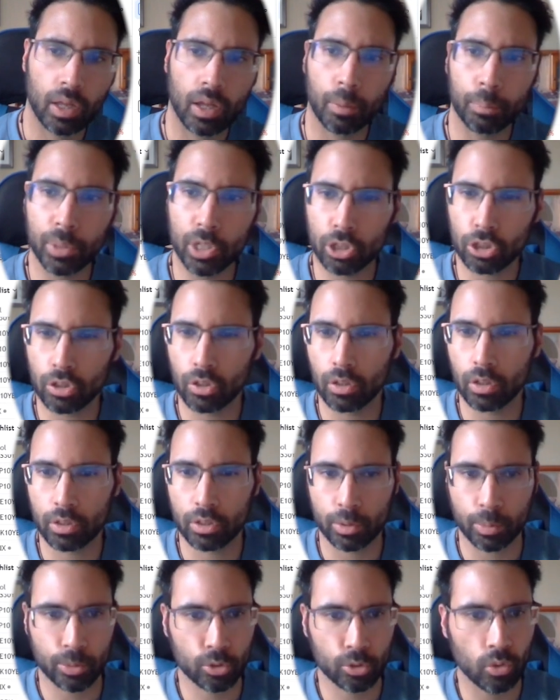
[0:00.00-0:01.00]
Be sure to
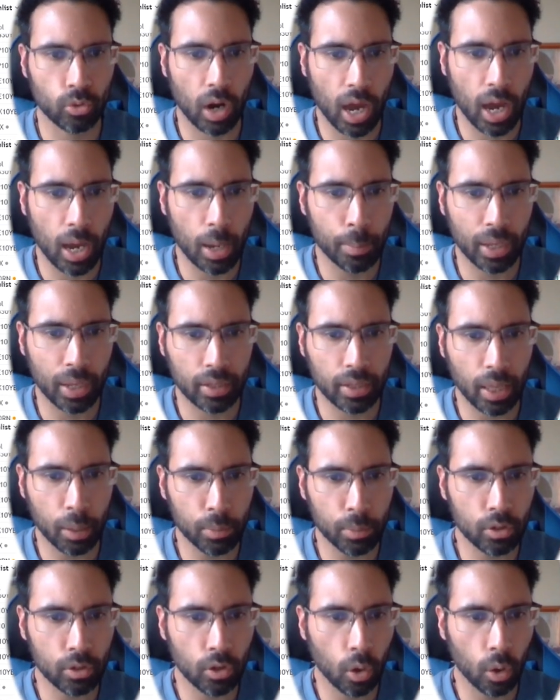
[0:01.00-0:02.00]
subscribe and let
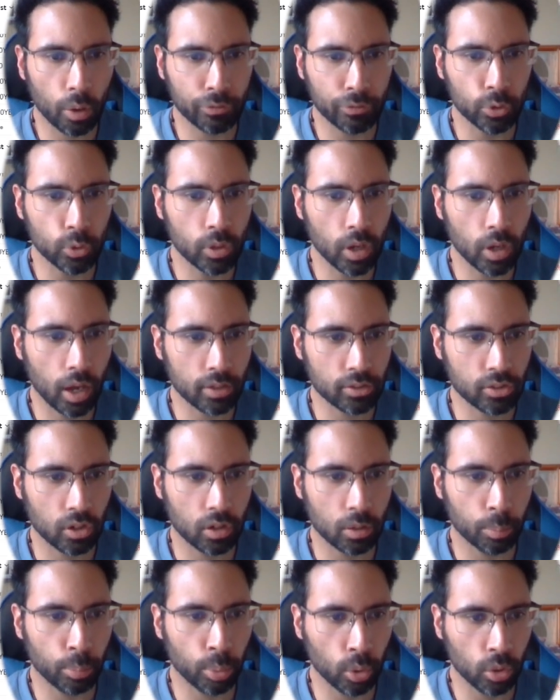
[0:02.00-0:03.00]
me know if you guys
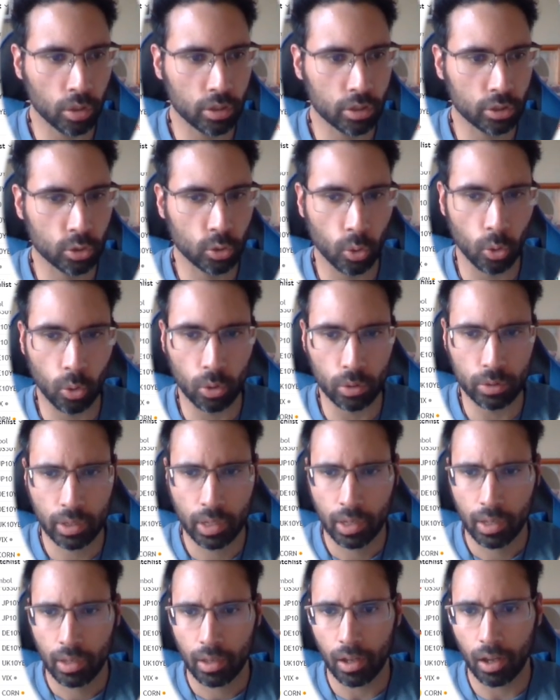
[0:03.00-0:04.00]
are bullish gold.
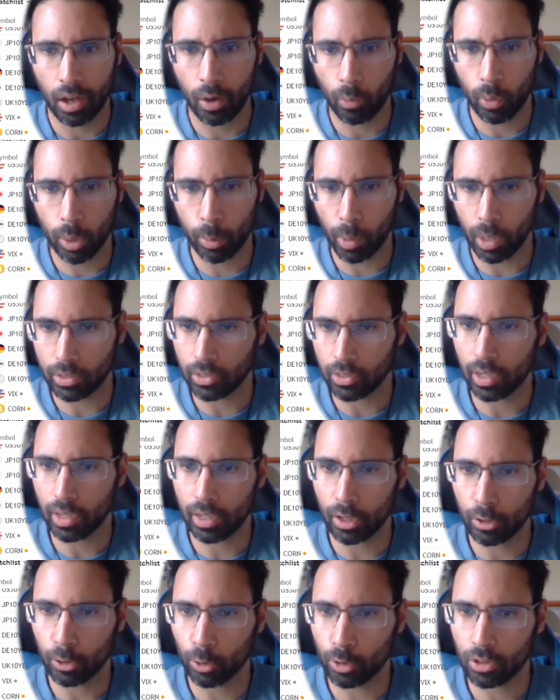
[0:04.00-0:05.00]
What am I saying?
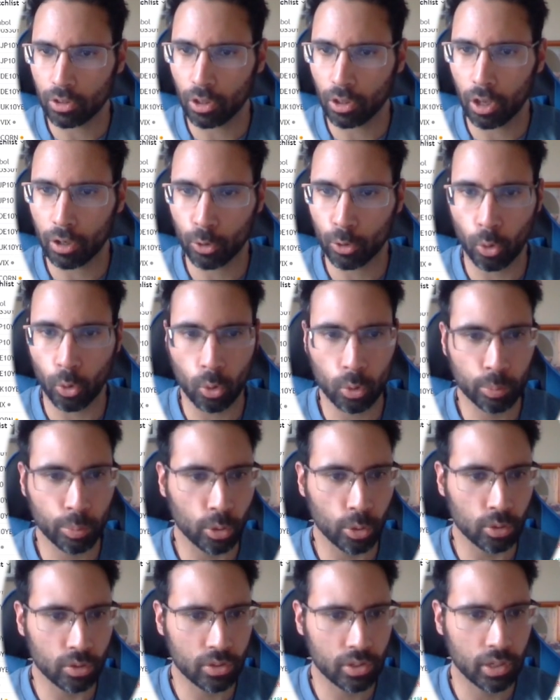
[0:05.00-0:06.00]
I know there's a lot of gold
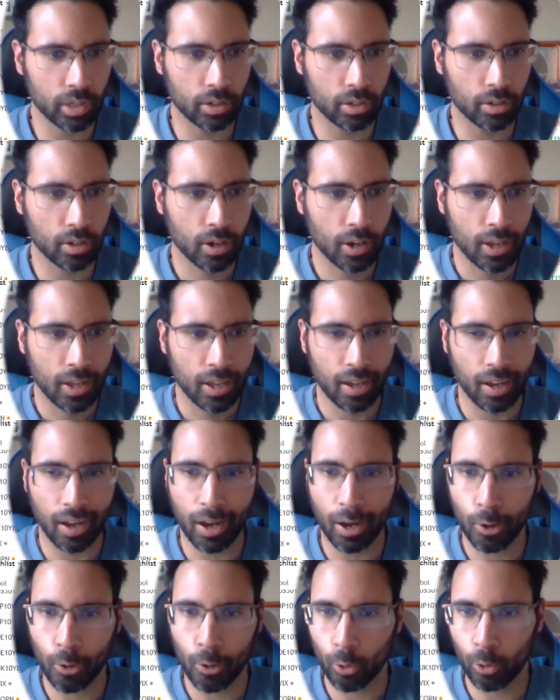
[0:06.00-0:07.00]
bulls here
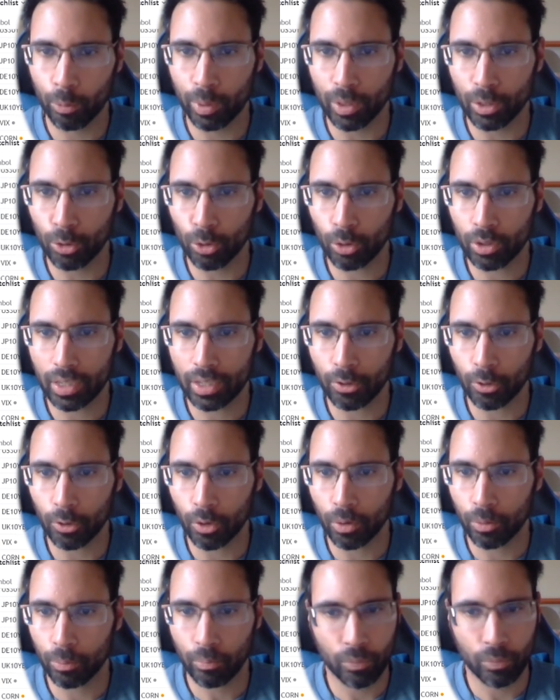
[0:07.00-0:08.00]
who have been looking
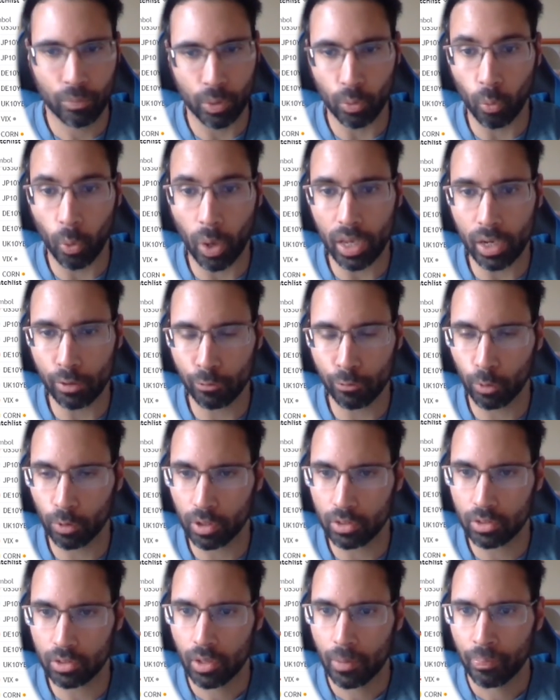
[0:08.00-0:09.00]
or been waiting for
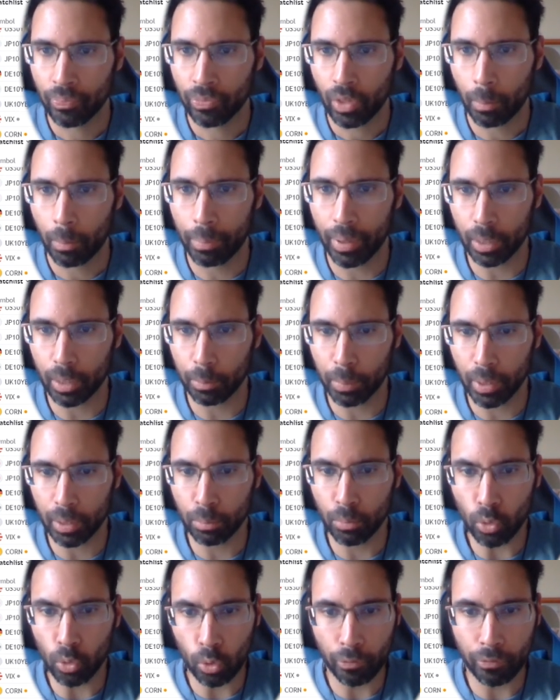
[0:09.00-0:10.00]
this big
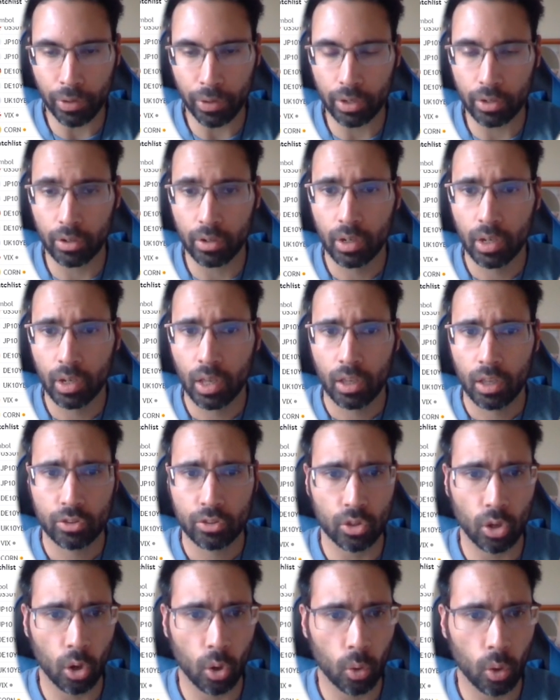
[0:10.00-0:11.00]
move here.
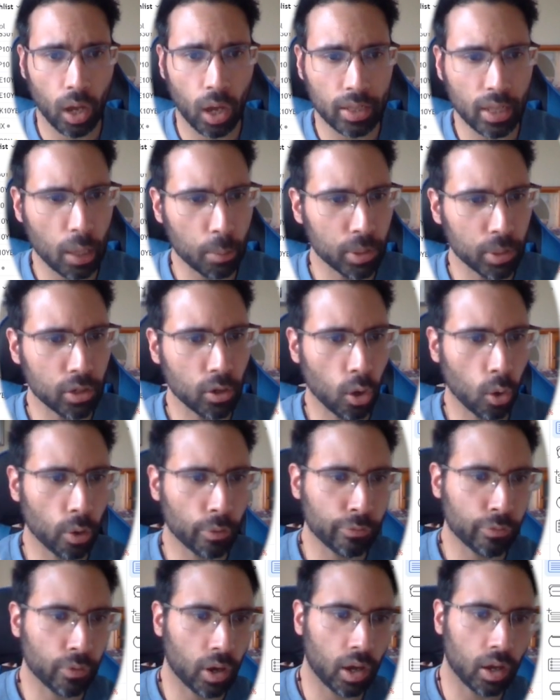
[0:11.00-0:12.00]
So let me know
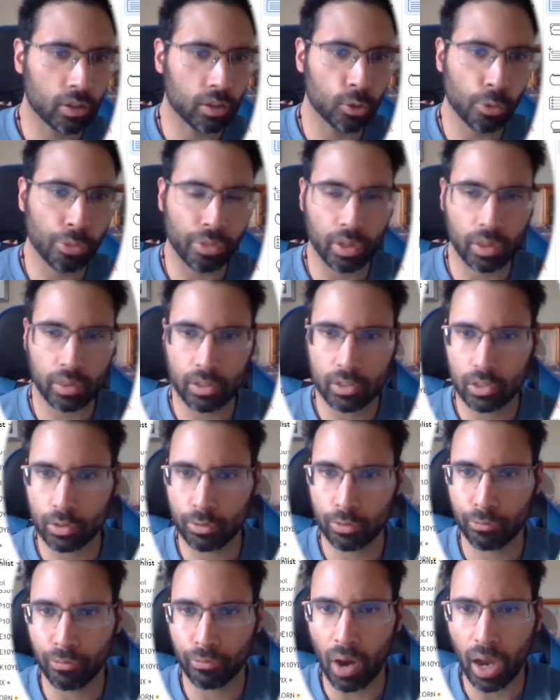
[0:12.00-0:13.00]
if you think this
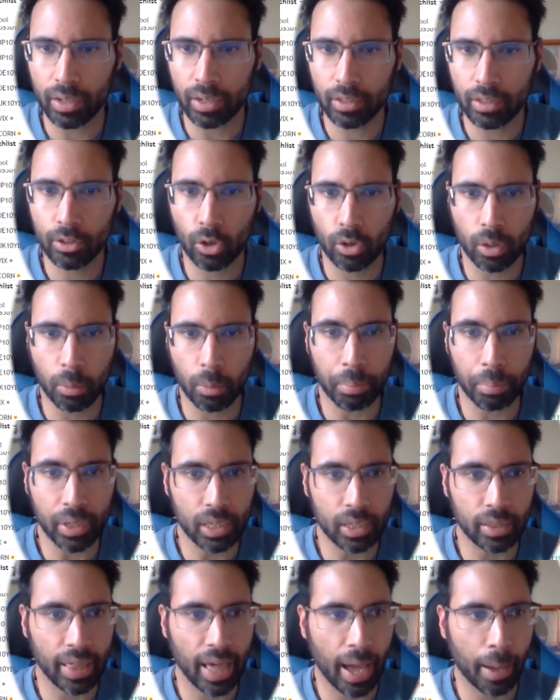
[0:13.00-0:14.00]
is finally going to be
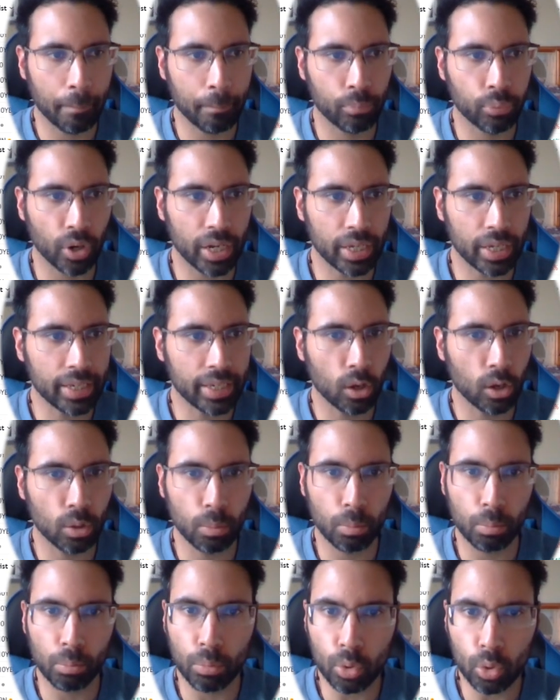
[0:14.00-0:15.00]
that breakout
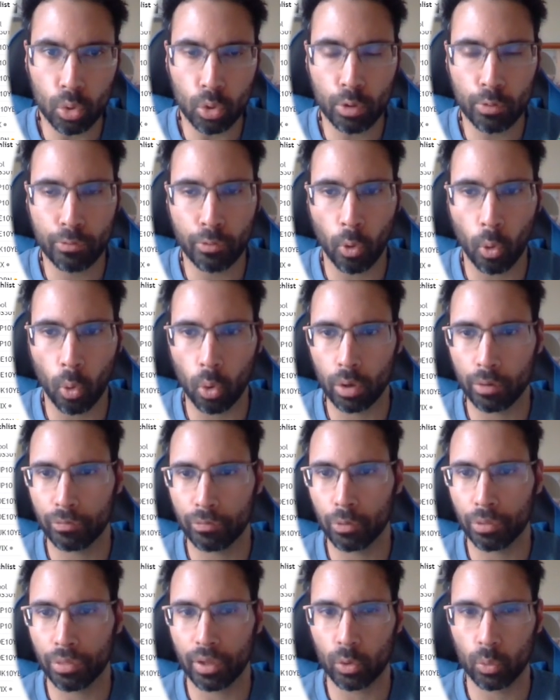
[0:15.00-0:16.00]
move, or if you
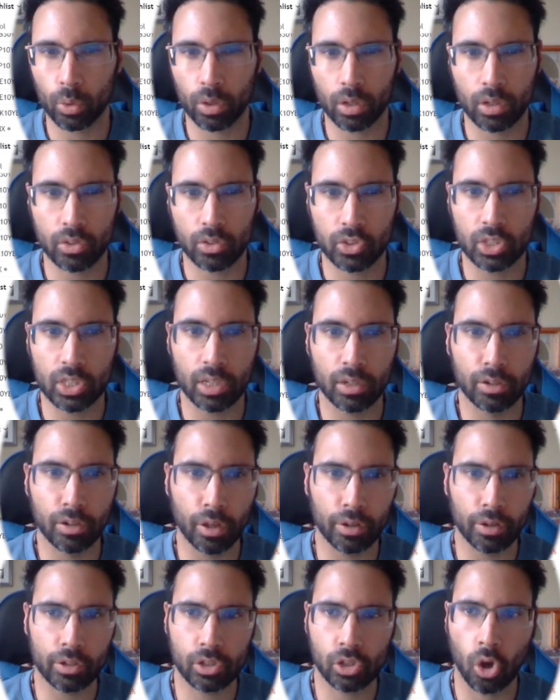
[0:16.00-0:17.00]
think we're going to see
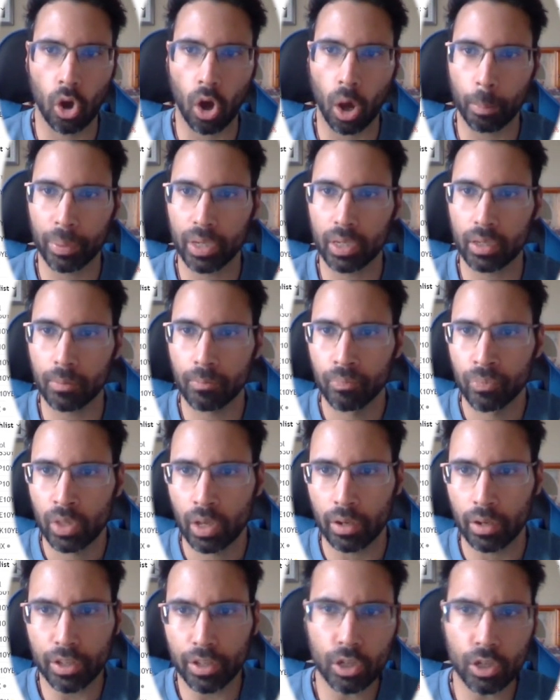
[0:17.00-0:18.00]
another topping
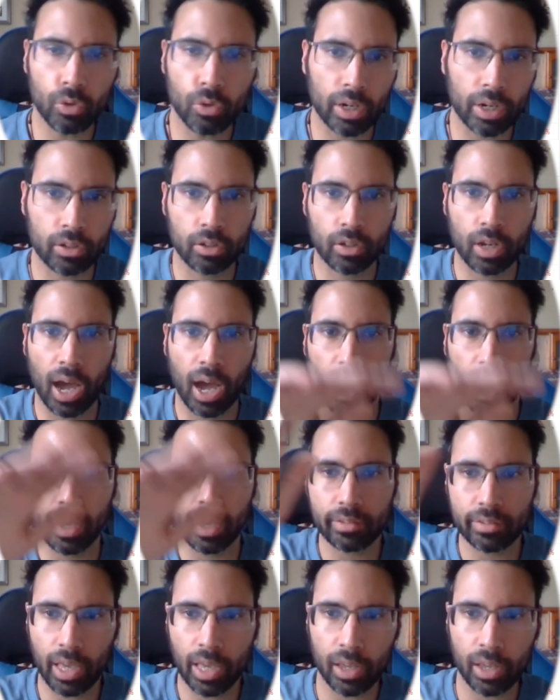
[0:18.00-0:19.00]
near record
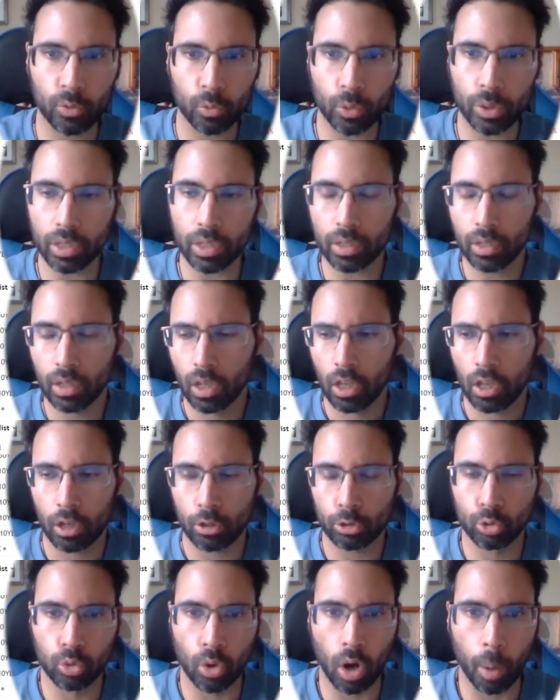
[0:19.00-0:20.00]
highs and we
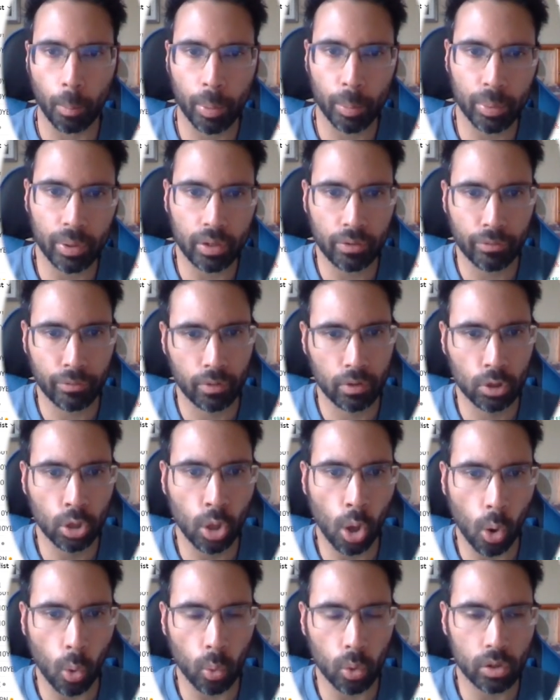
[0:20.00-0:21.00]
drop a bit
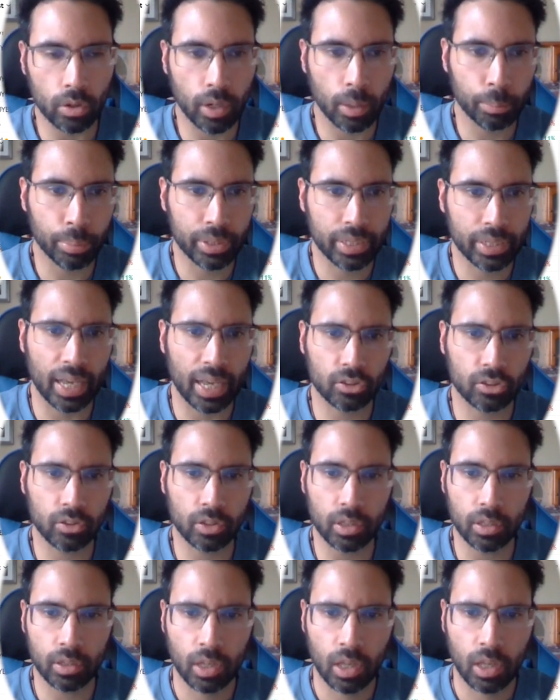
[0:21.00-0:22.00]
lower and
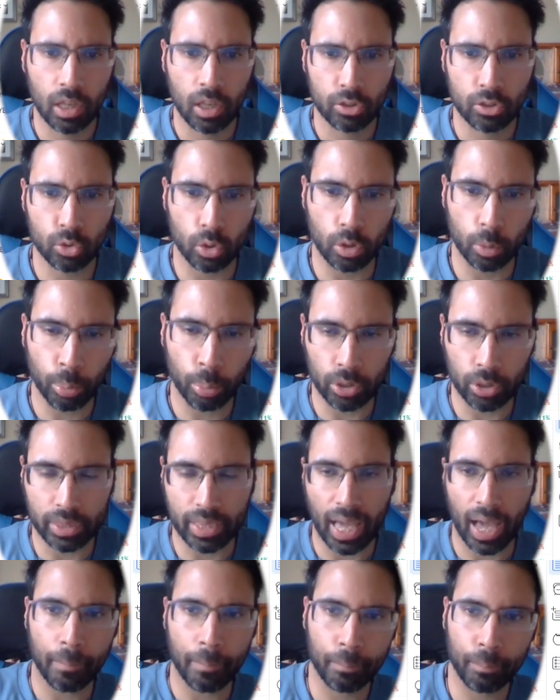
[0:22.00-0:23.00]
potentially sort of put
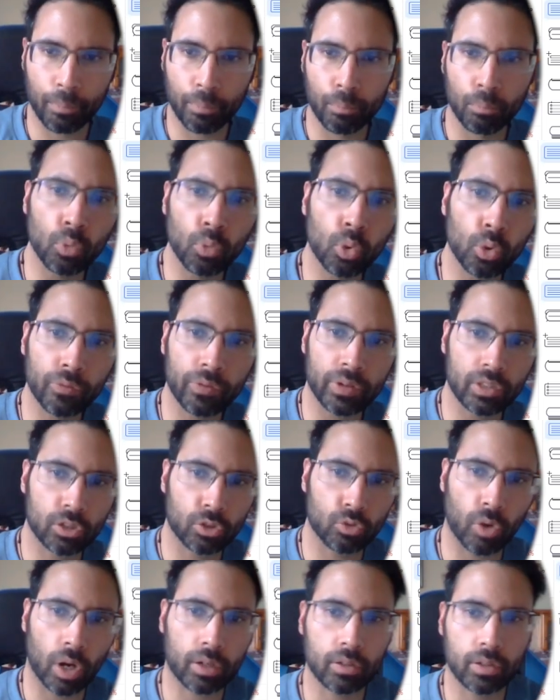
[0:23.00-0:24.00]
that move into
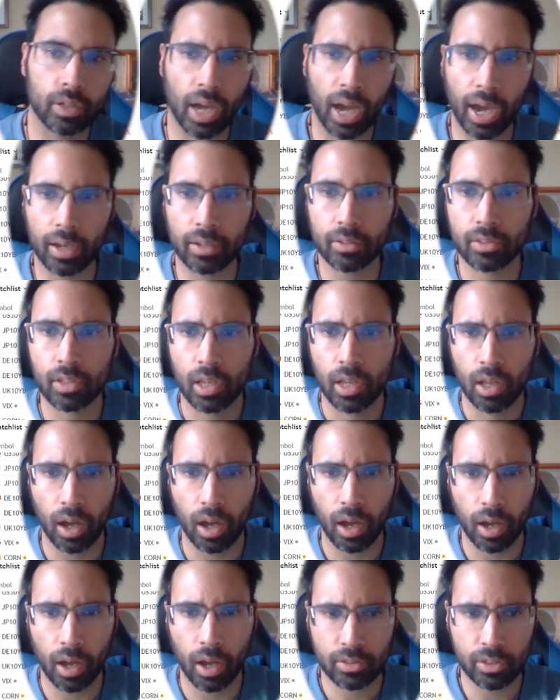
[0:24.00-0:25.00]
record highs
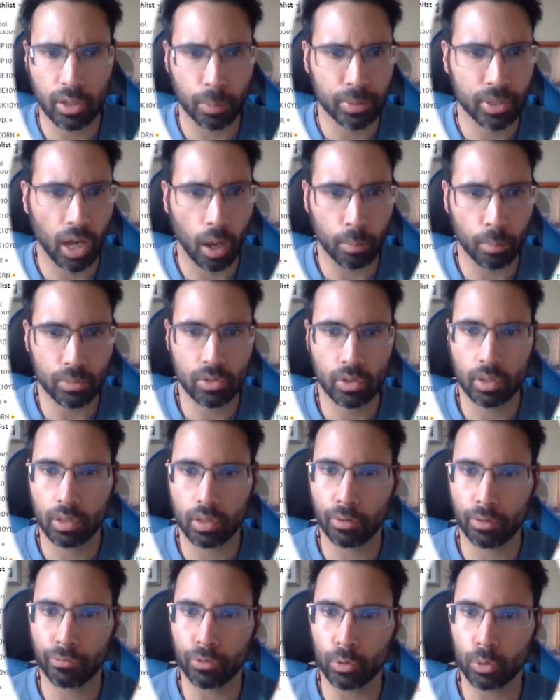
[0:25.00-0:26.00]
sometimes in
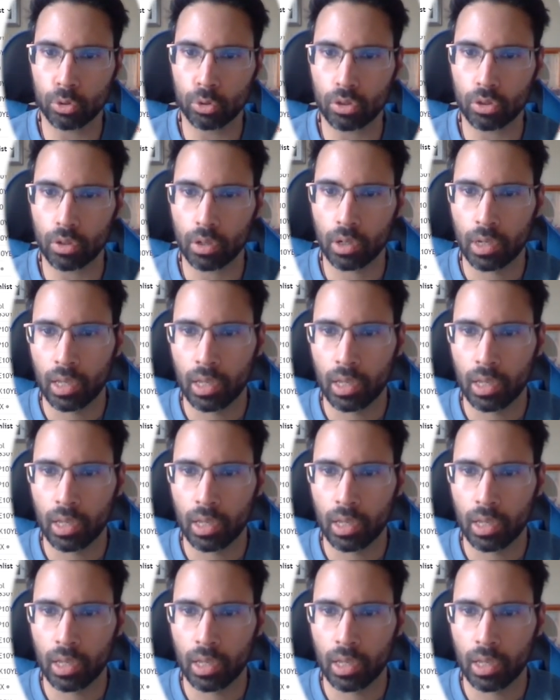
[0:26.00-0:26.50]
the future.